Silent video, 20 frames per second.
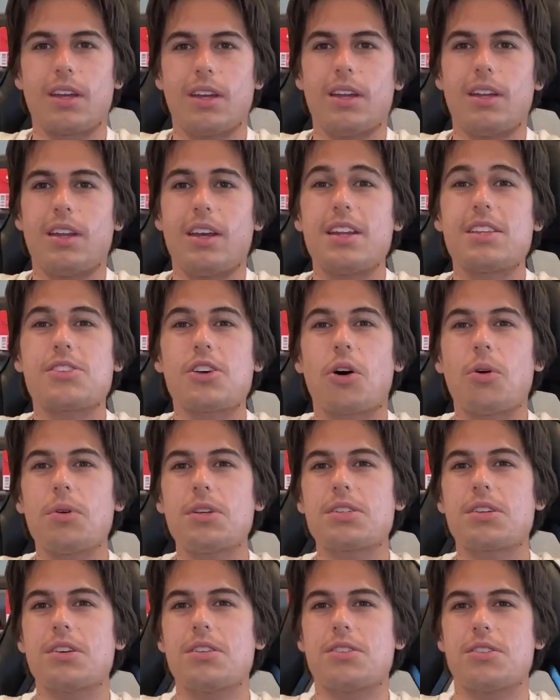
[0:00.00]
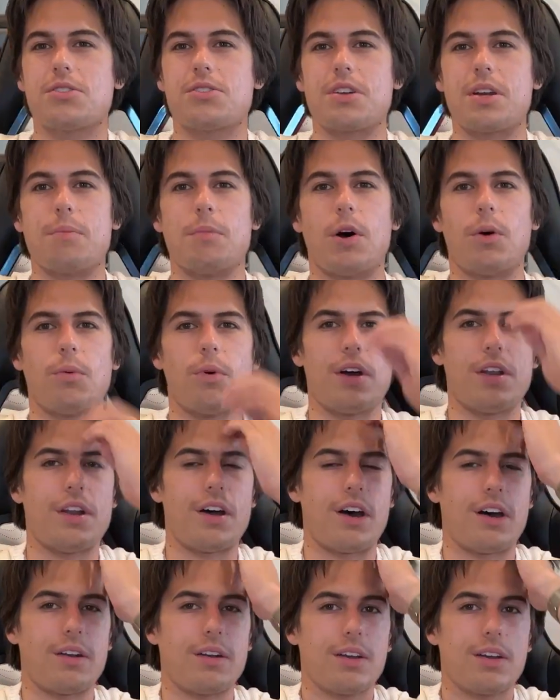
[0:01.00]
And it's always good to stream on
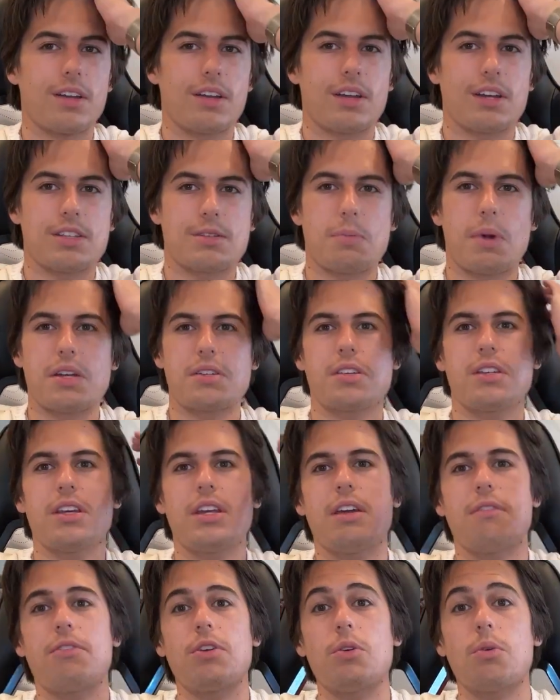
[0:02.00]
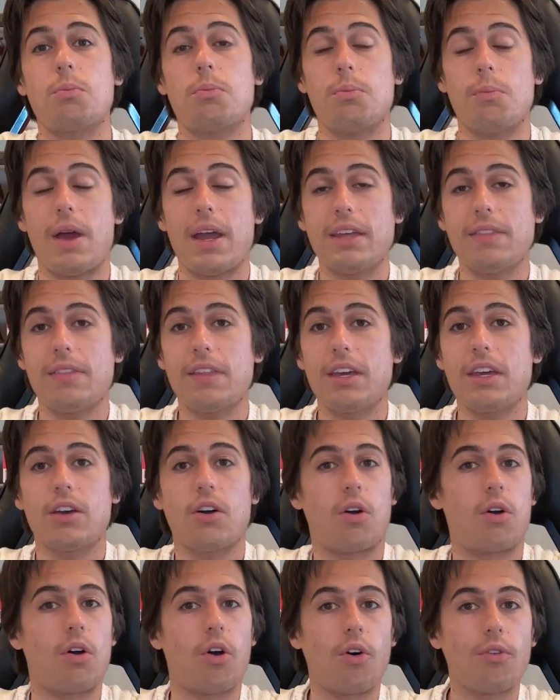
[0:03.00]
whatnot. Especially if you mainly
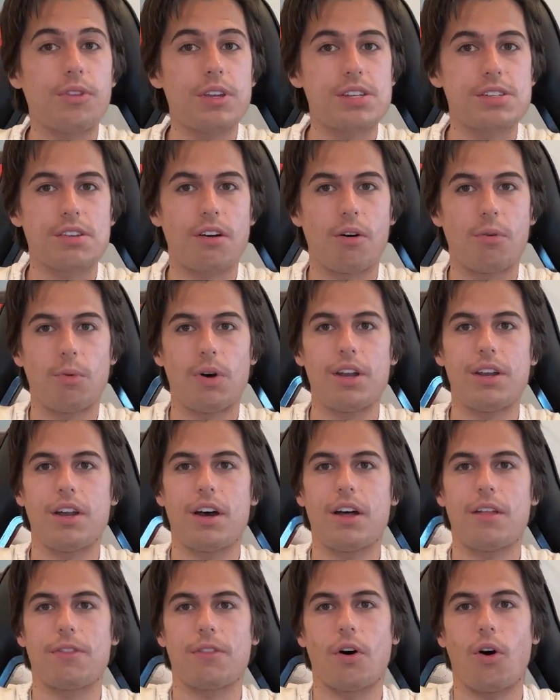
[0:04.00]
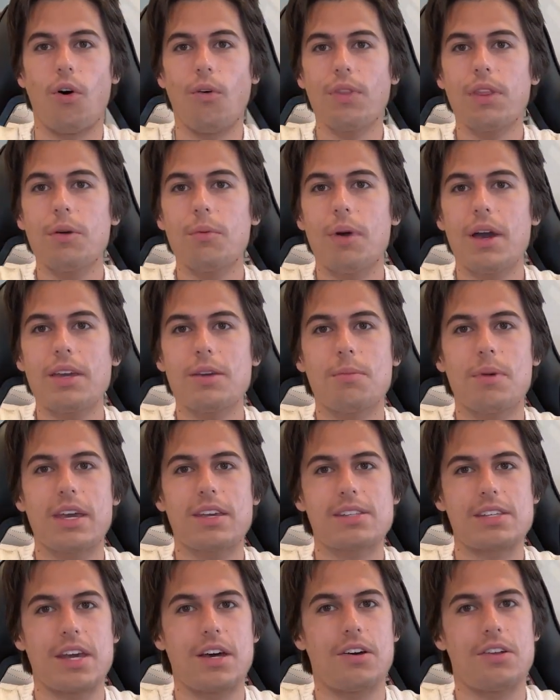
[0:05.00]
or only sell on Whatnot, the only way you
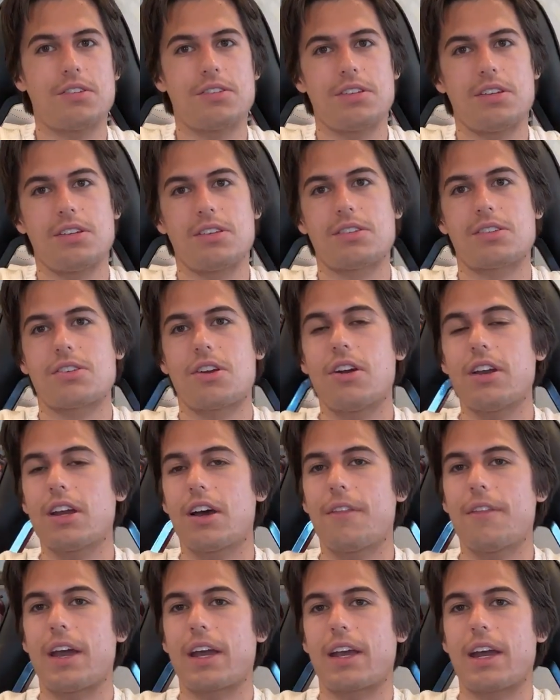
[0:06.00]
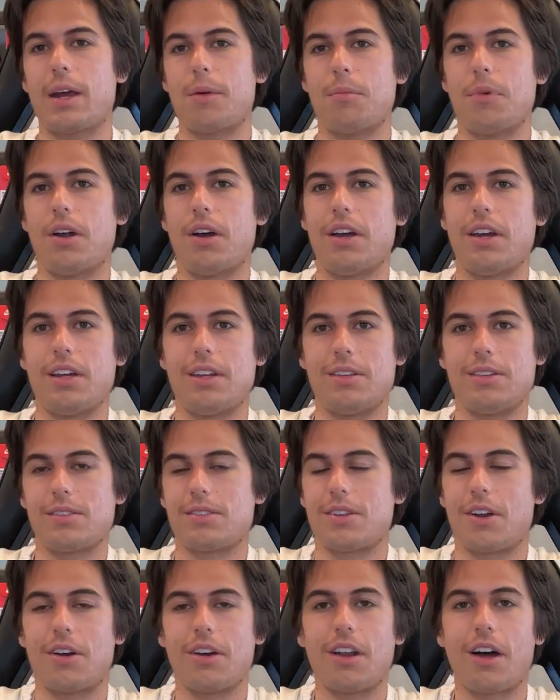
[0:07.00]
make sales is turning on that camera and
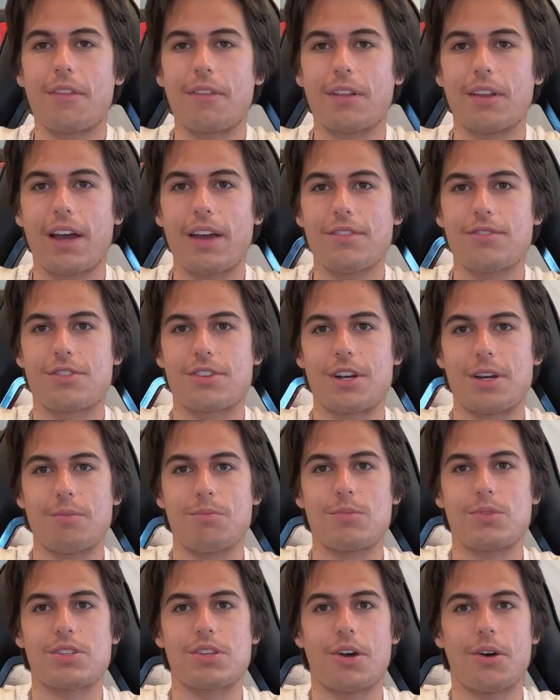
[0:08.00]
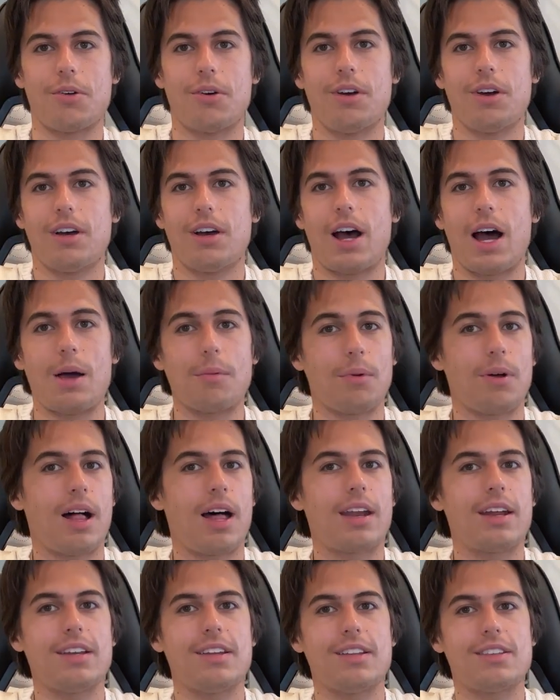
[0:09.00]
turning on the live stream. So I'm
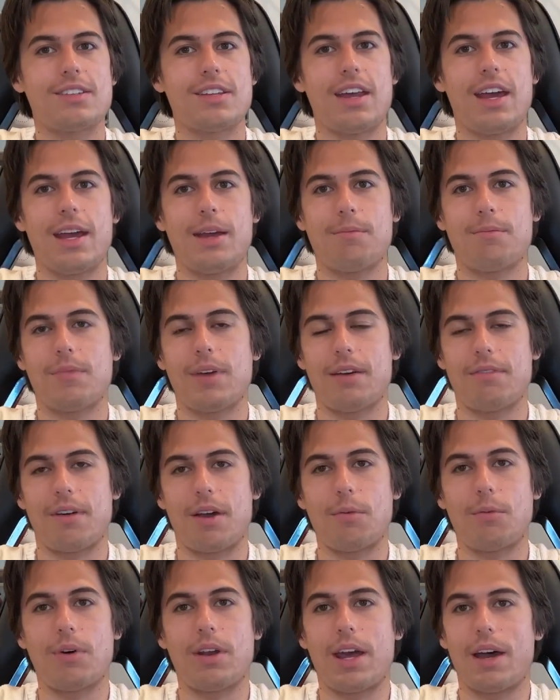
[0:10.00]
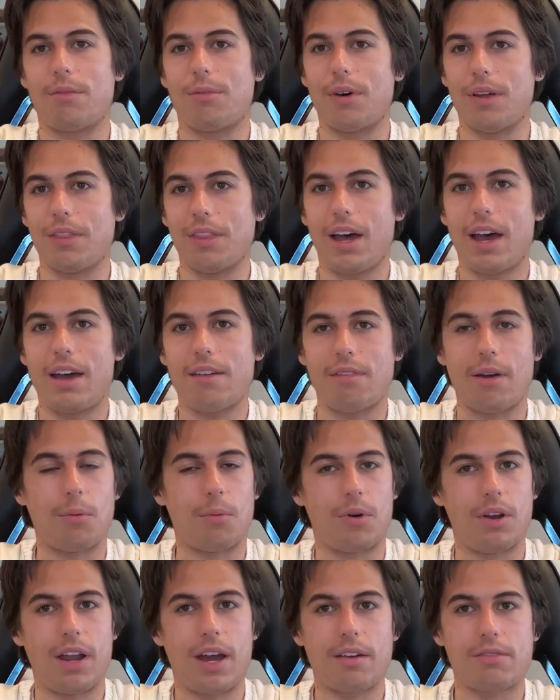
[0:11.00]
glad I did today. If I wouldn't have went live, I
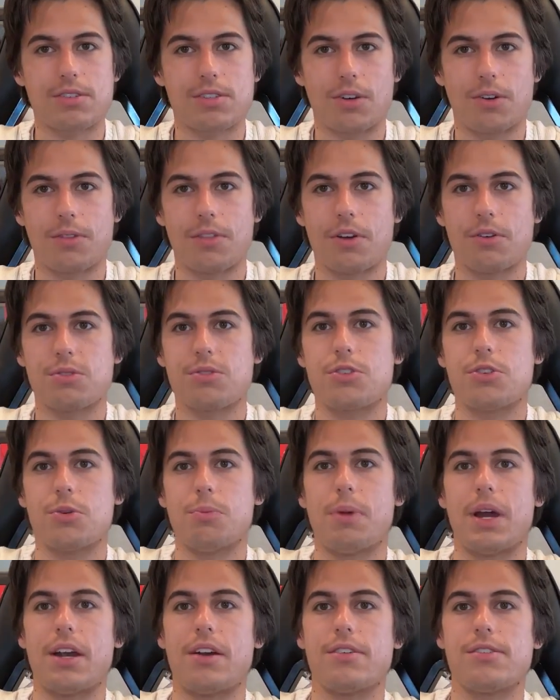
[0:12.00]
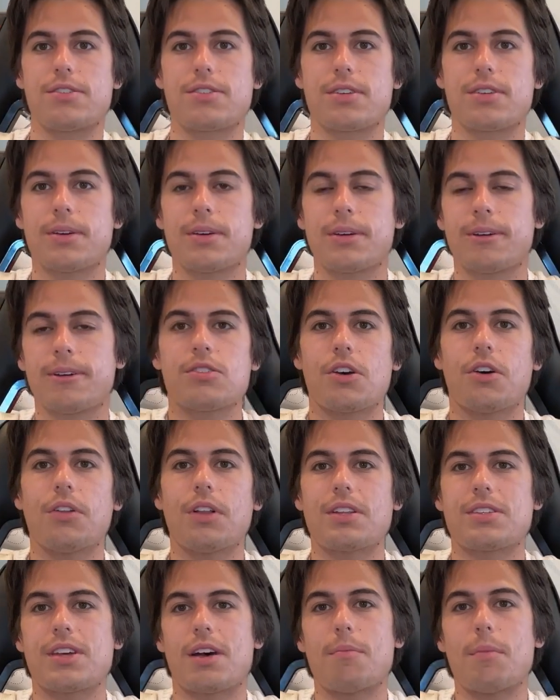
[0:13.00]
wouldn't have sold those 2 pairs. So
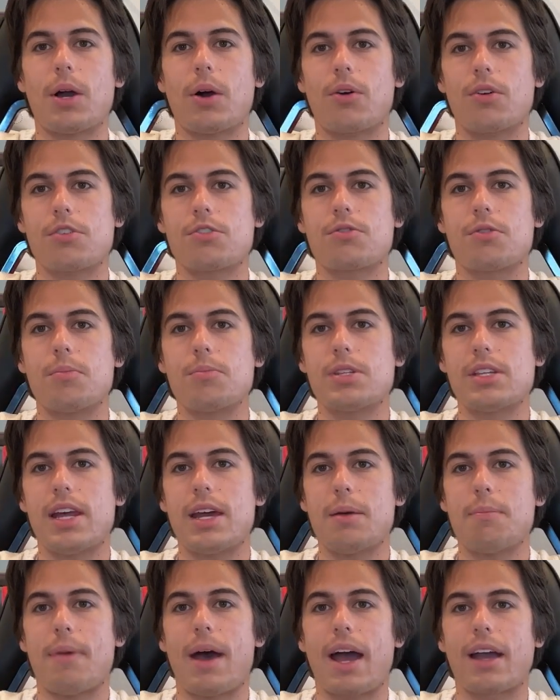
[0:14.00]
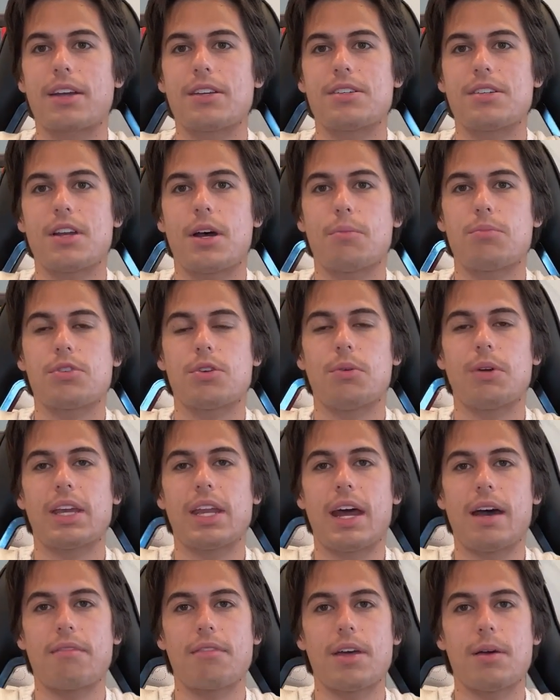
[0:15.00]
let's have my orders from today packaged up so we
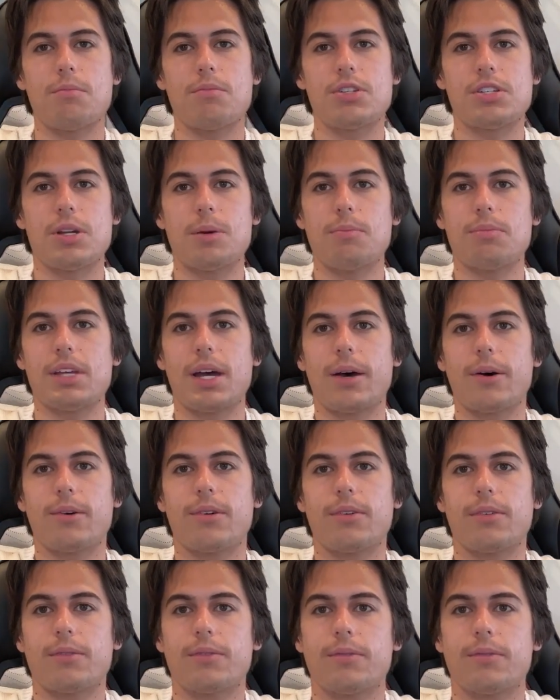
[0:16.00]
can have them shipped out.